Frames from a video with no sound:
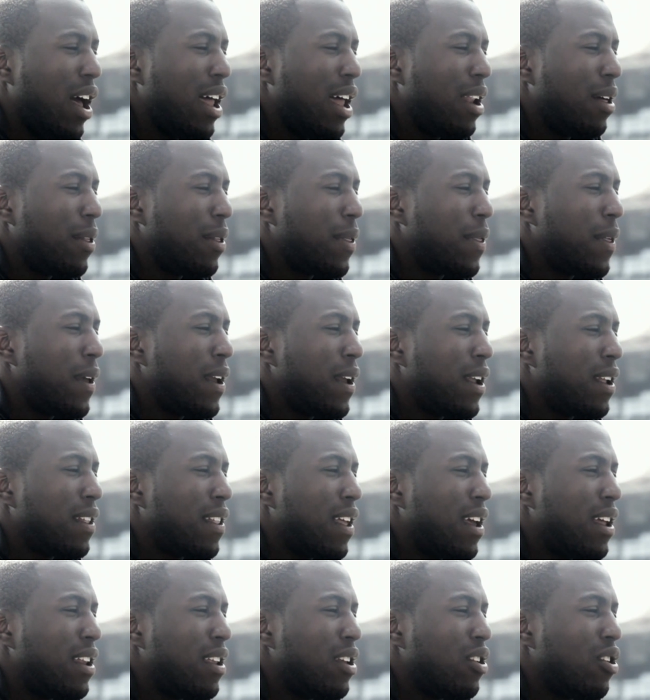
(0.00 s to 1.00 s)
I don't
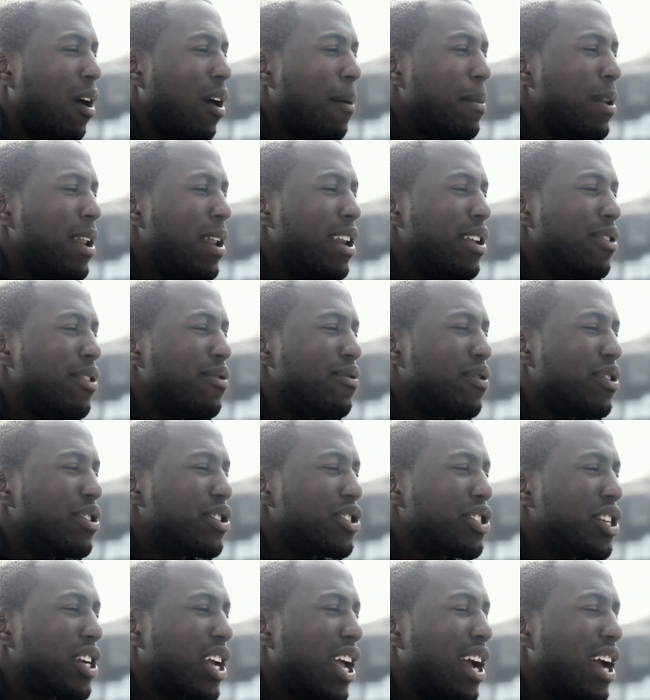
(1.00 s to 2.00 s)
think that, I'm in any
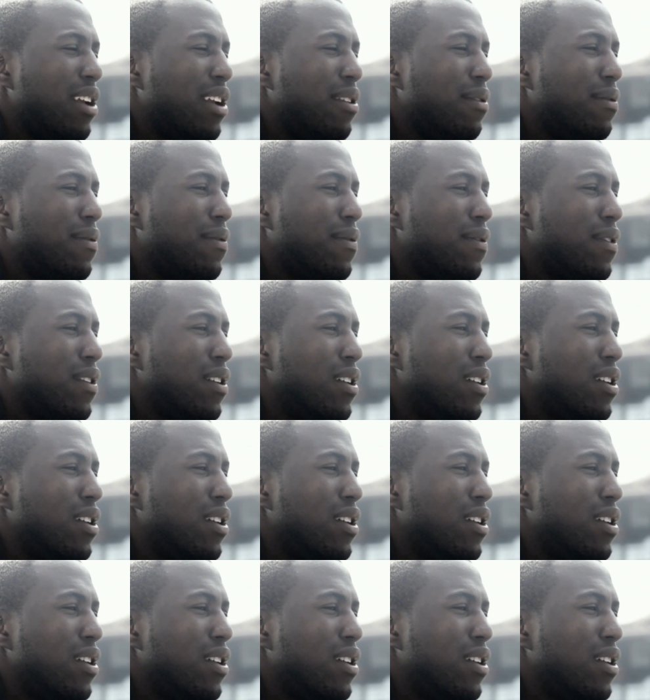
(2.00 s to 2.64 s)
rush to kind of,